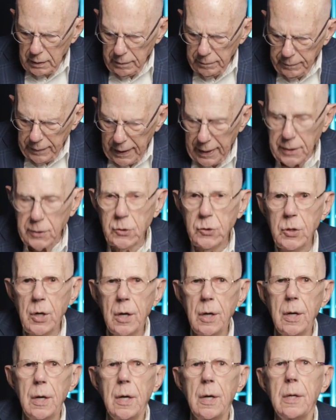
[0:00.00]
by
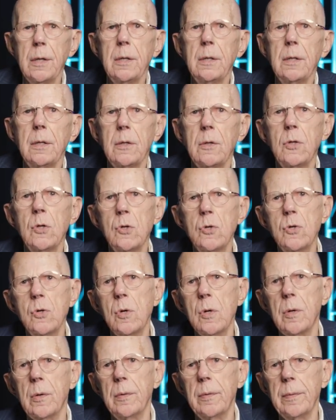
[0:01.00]
John in the
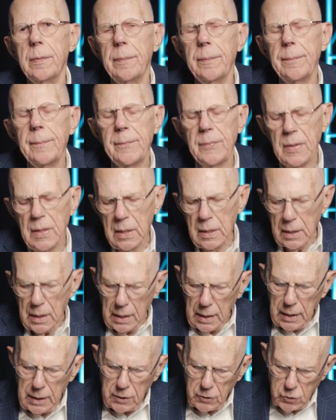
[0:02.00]
Jordan.
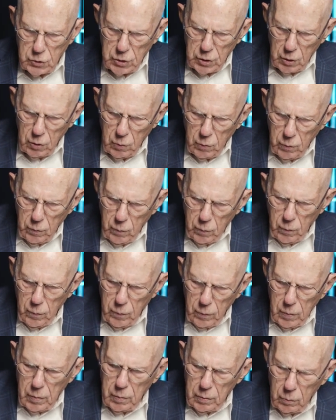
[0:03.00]
And so
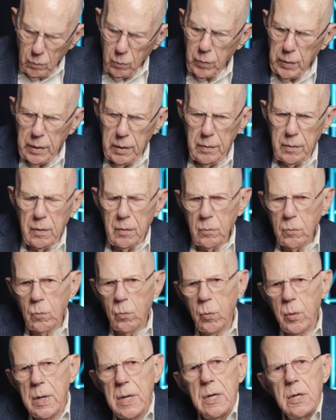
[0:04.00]
we
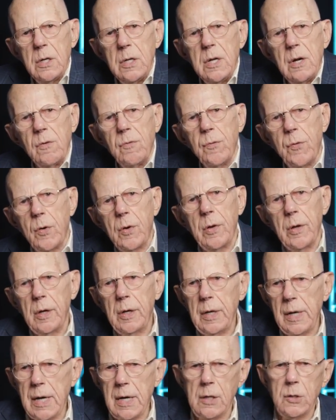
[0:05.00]
read different
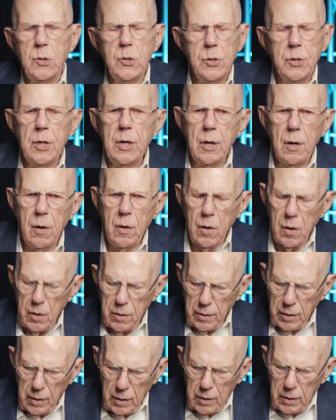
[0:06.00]
accounts. There
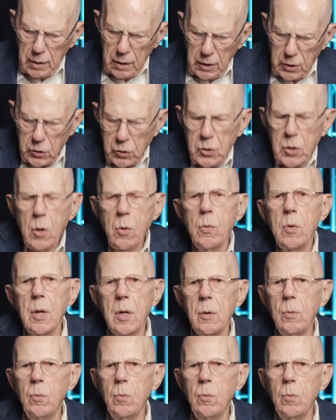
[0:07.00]
is only